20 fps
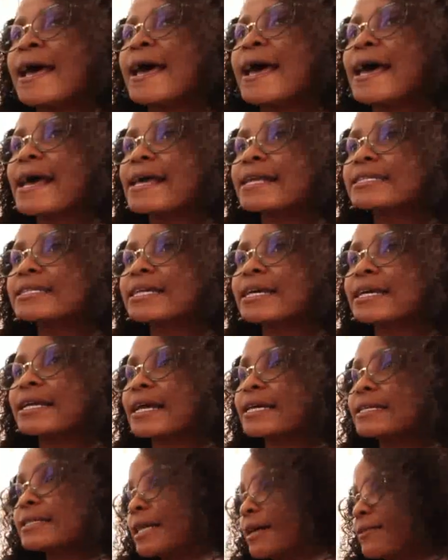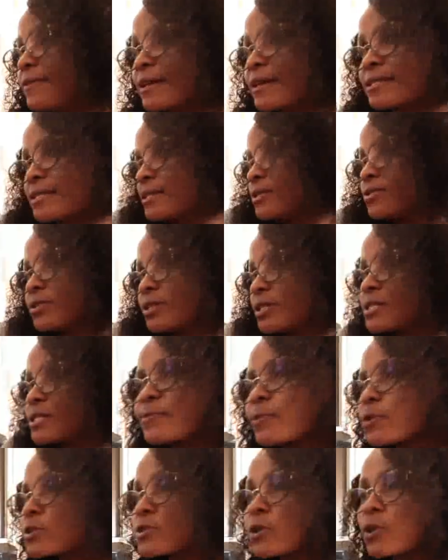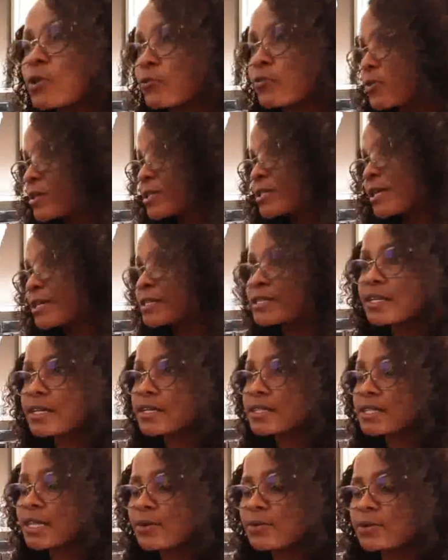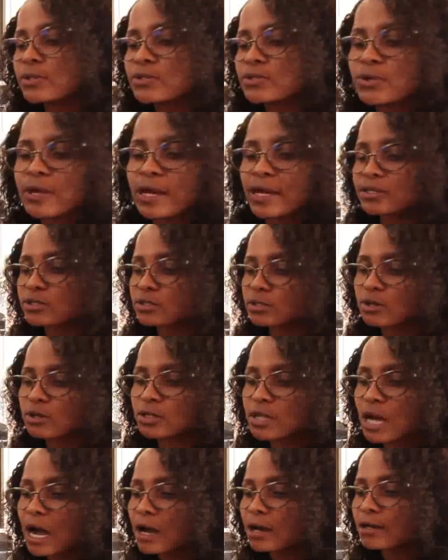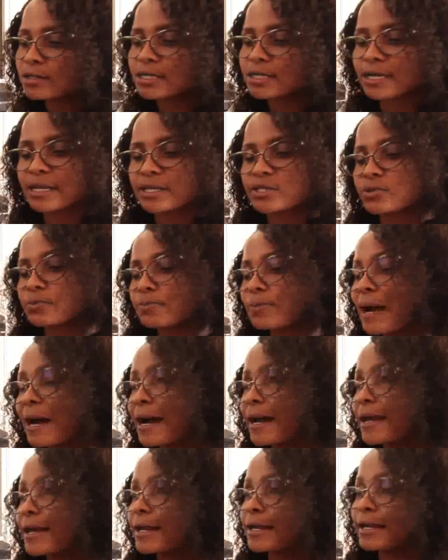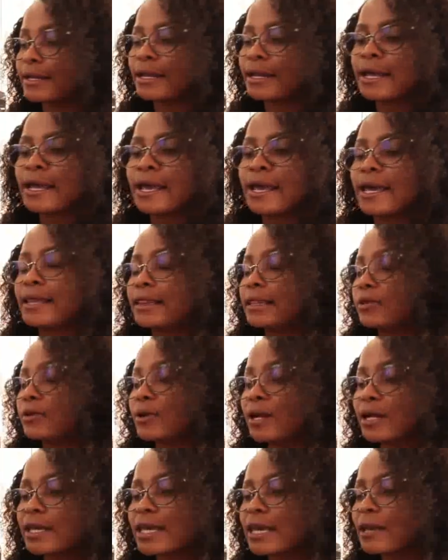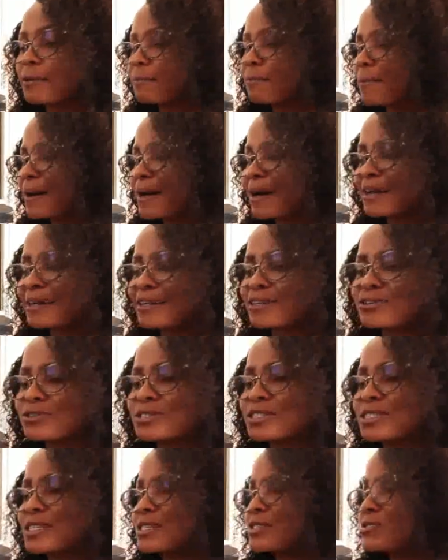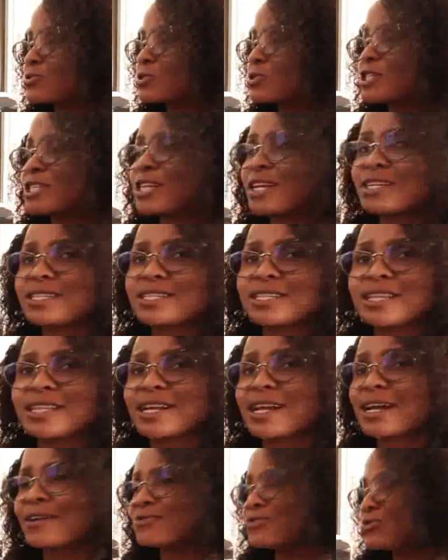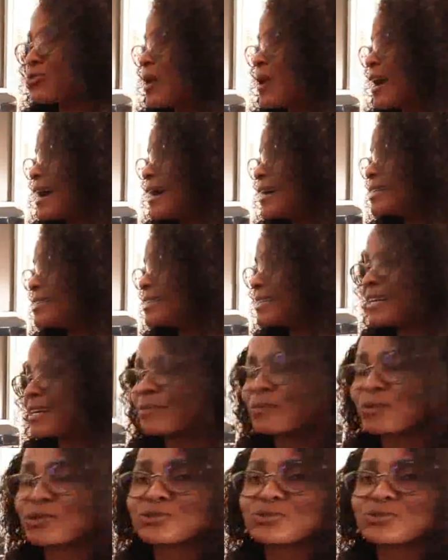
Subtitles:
And I didn't have access to disposal of the sanitary towels, so I had to go out and I had to buy, and then when I came back, it was just so shady that I have to hide that I'm going